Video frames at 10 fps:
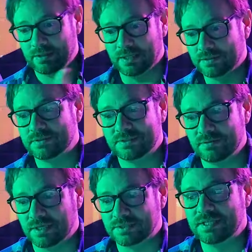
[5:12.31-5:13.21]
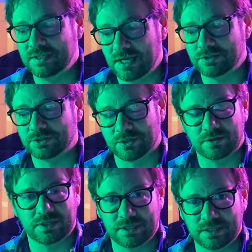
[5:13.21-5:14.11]
a
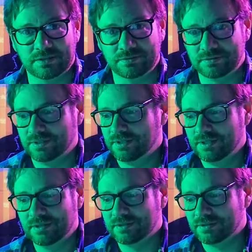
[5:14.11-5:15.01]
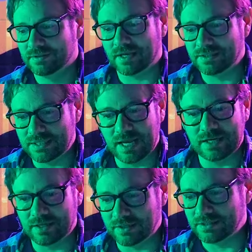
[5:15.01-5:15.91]
teenager in
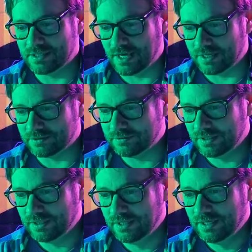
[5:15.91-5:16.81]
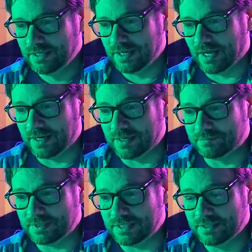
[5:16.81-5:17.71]
98, 99,
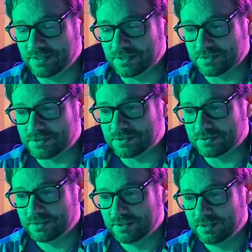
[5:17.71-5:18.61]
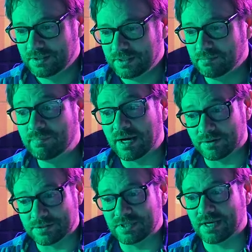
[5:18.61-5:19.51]
it is
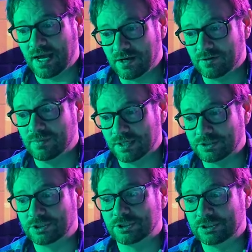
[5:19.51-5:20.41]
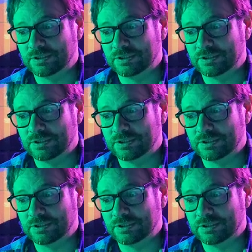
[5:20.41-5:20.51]
embarrassing how much